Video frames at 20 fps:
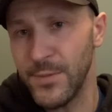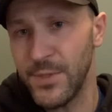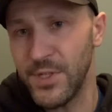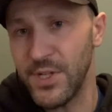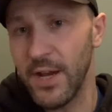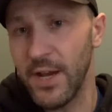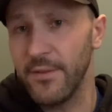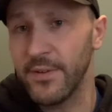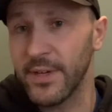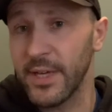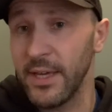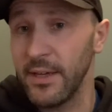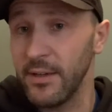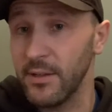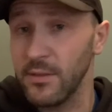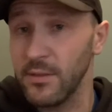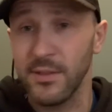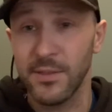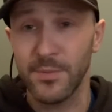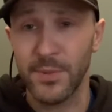JFK
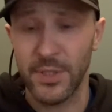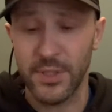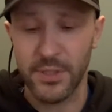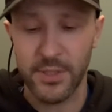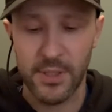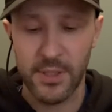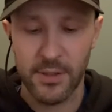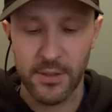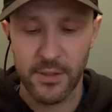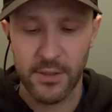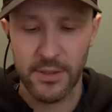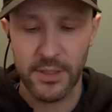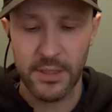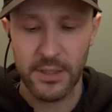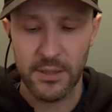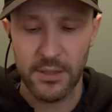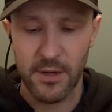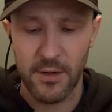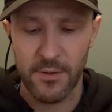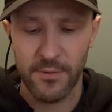conspiracy theory
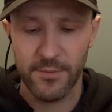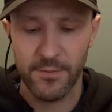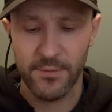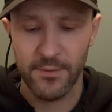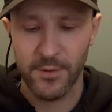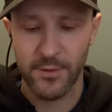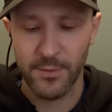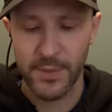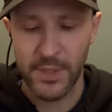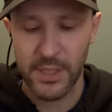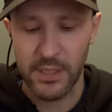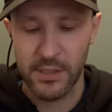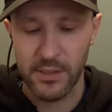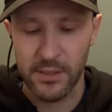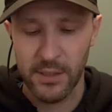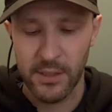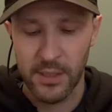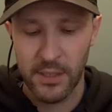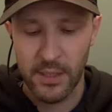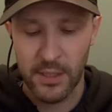stuff for me,
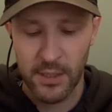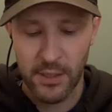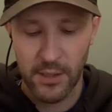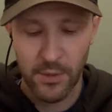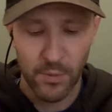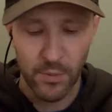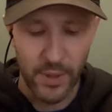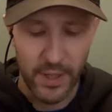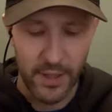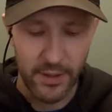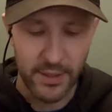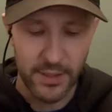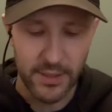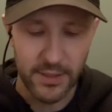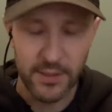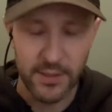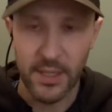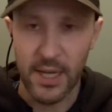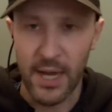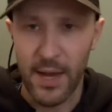whereas
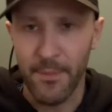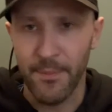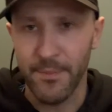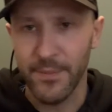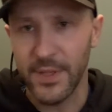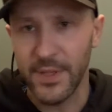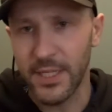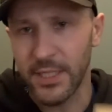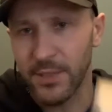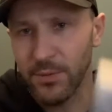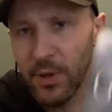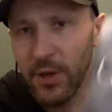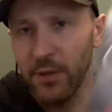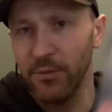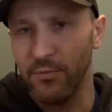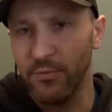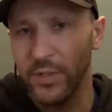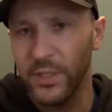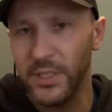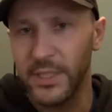this one
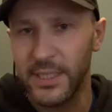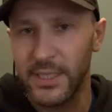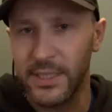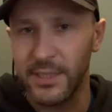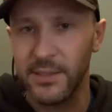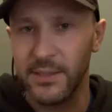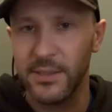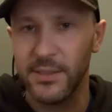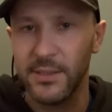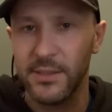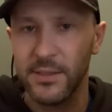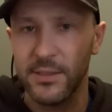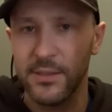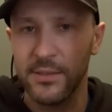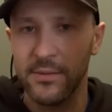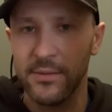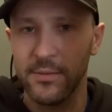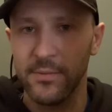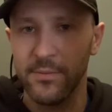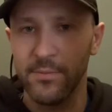really is
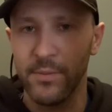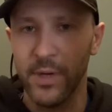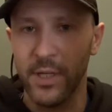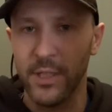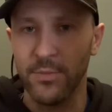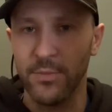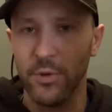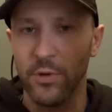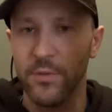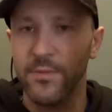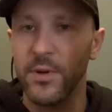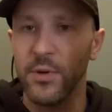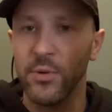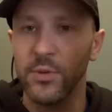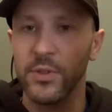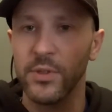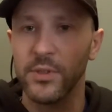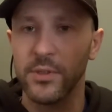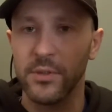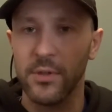much more
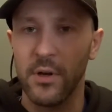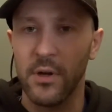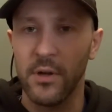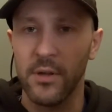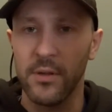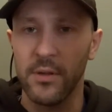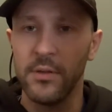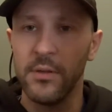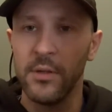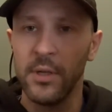focused on